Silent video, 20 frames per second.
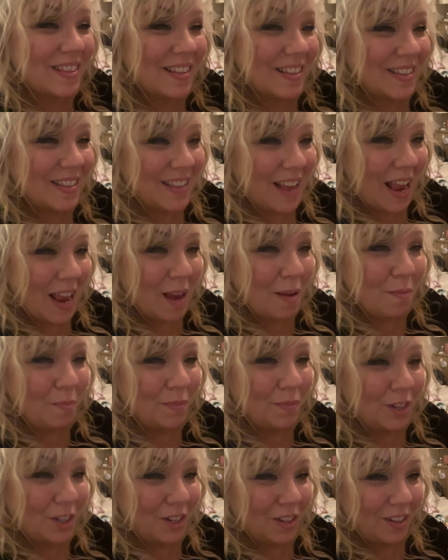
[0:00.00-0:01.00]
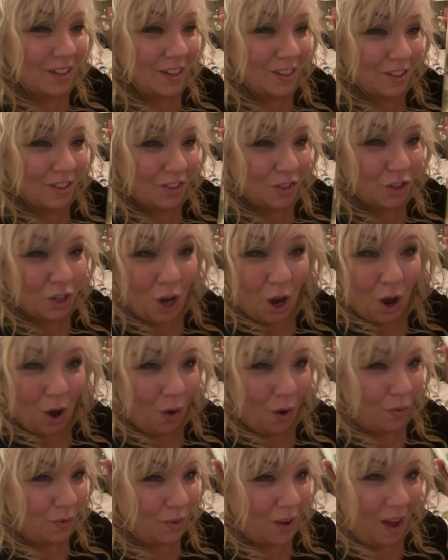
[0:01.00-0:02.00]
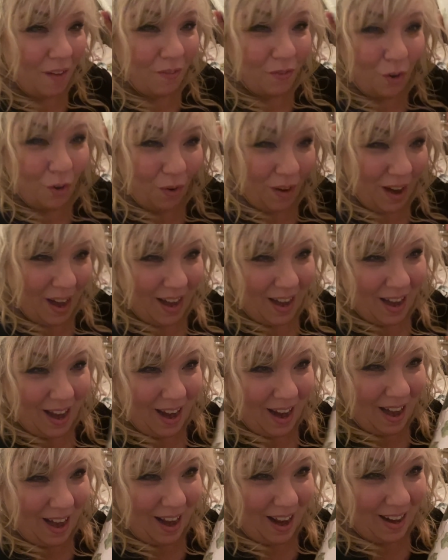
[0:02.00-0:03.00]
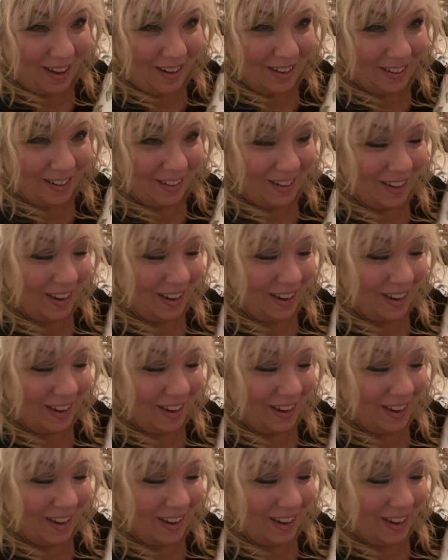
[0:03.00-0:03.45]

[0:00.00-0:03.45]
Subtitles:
the same tone of green in it,